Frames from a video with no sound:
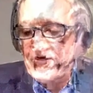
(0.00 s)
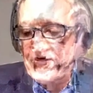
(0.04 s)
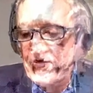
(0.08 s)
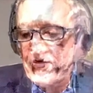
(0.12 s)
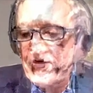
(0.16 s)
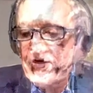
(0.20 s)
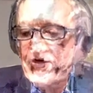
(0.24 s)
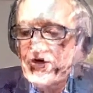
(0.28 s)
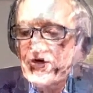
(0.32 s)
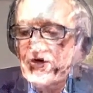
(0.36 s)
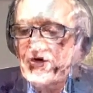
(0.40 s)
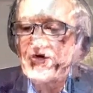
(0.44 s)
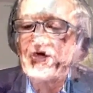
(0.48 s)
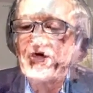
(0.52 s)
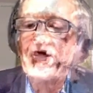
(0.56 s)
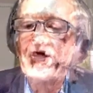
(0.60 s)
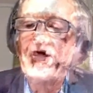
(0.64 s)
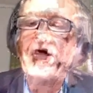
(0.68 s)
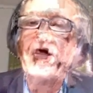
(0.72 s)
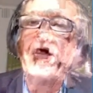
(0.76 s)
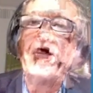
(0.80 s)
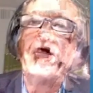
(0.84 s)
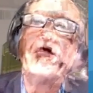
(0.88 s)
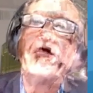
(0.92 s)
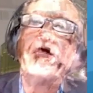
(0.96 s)
researchers
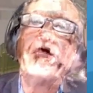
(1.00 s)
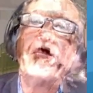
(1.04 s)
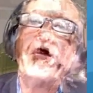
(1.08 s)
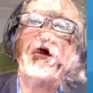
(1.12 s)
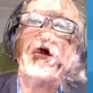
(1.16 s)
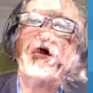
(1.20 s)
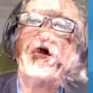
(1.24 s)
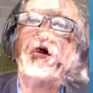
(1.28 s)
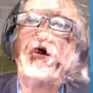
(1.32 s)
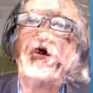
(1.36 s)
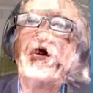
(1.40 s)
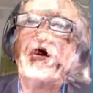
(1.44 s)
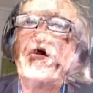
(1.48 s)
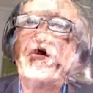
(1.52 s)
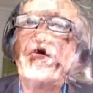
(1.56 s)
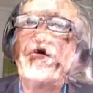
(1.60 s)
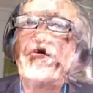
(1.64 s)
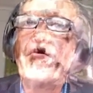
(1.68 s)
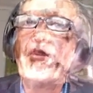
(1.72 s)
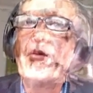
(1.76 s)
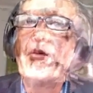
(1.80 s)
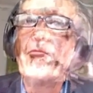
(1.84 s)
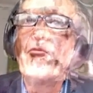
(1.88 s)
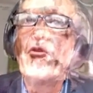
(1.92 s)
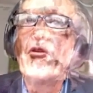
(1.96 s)
in the
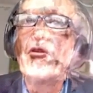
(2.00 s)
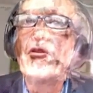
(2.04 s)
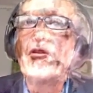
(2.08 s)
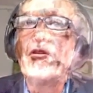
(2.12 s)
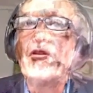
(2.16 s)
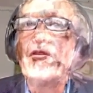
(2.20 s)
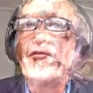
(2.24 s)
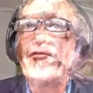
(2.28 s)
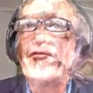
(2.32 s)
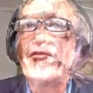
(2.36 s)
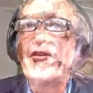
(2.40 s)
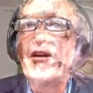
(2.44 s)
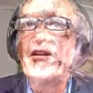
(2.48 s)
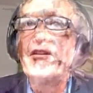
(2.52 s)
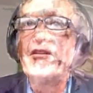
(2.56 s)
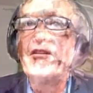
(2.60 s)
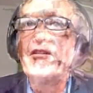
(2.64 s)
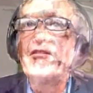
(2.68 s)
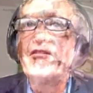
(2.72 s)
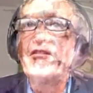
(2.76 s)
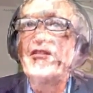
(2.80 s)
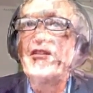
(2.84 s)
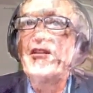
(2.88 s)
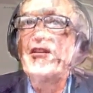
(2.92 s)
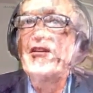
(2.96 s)
framework of
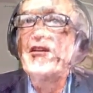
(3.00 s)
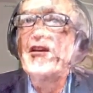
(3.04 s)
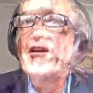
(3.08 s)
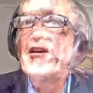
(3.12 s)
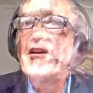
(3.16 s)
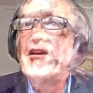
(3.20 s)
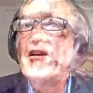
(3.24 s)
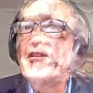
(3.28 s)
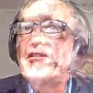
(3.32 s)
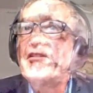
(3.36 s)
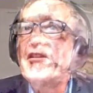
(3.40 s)
NDT,